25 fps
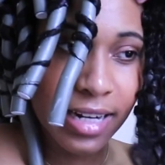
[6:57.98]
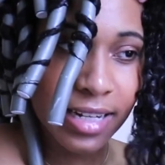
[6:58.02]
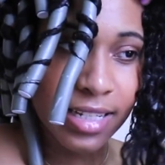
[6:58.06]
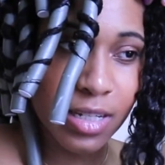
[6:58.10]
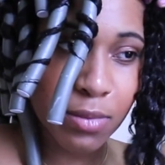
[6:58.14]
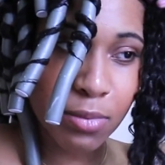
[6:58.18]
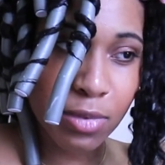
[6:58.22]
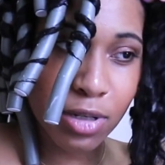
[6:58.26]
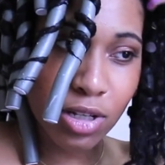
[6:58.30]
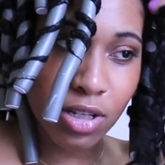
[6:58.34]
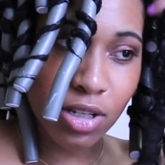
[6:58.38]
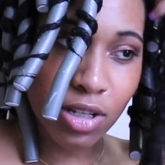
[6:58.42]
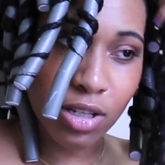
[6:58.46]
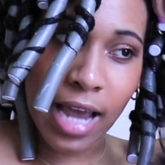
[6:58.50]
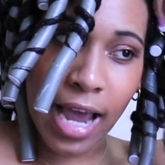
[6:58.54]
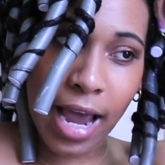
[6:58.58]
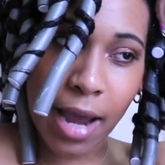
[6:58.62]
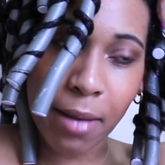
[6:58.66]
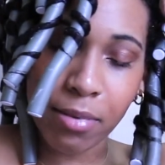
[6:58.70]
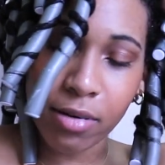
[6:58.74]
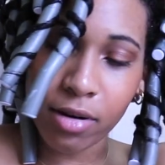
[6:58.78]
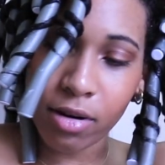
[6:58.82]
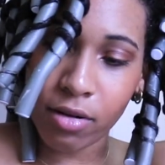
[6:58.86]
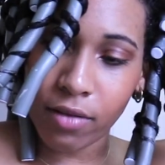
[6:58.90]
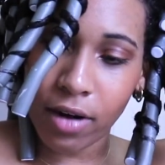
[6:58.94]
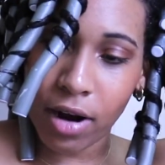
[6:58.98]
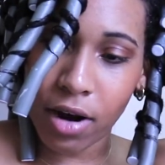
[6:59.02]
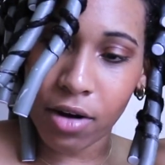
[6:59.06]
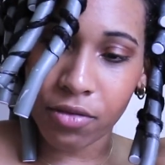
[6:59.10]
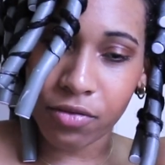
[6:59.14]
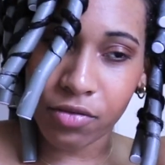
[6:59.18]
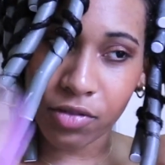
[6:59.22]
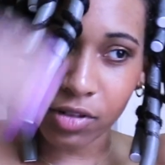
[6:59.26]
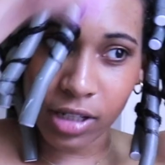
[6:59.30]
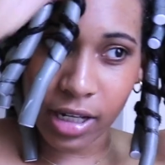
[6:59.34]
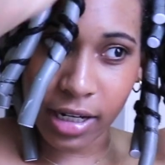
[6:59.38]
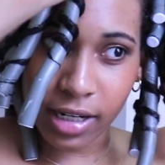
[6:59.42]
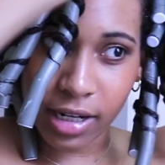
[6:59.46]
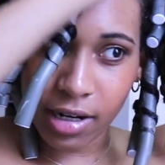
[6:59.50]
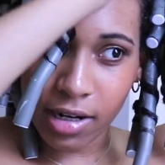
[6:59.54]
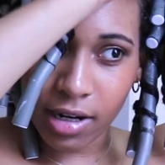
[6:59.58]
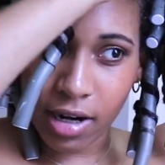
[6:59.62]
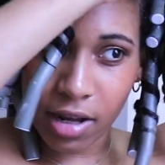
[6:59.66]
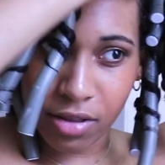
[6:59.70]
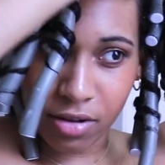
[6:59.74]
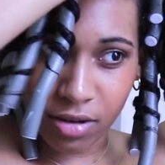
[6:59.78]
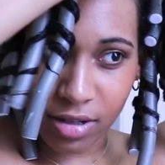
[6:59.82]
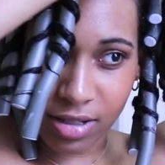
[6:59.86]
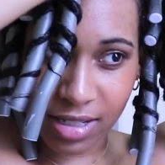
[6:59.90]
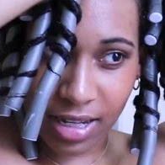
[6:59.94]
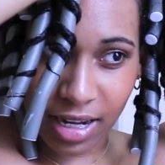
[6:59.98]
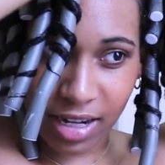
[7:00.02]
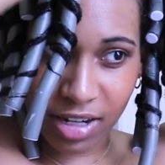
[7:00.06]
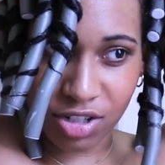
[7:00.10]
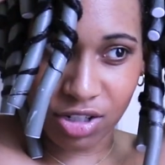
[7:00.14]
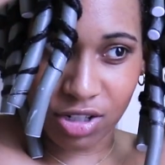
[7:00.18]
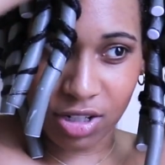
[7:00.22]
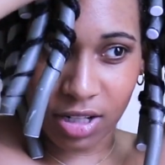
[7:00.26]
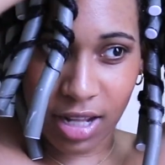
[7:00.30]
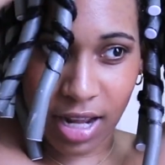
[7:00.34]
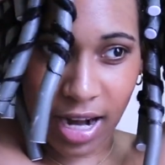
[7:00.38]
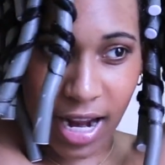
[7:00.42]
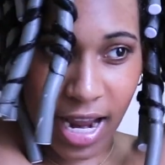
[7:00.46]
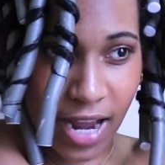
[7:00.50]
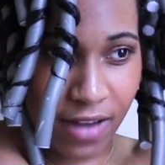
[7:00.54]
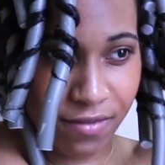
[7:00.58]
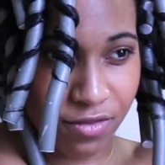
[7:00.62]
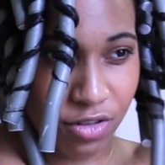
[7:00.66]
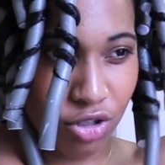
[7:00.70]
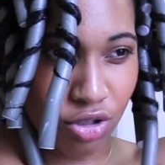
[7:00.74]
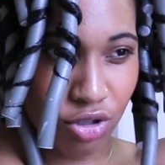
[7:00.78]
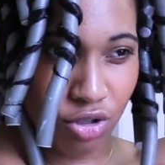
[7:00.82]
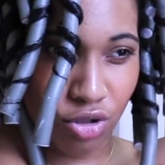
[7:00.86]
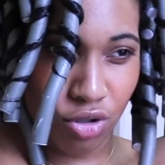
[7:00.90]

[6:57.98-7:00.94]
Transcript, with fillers: need to be tapping around for like another section that I have to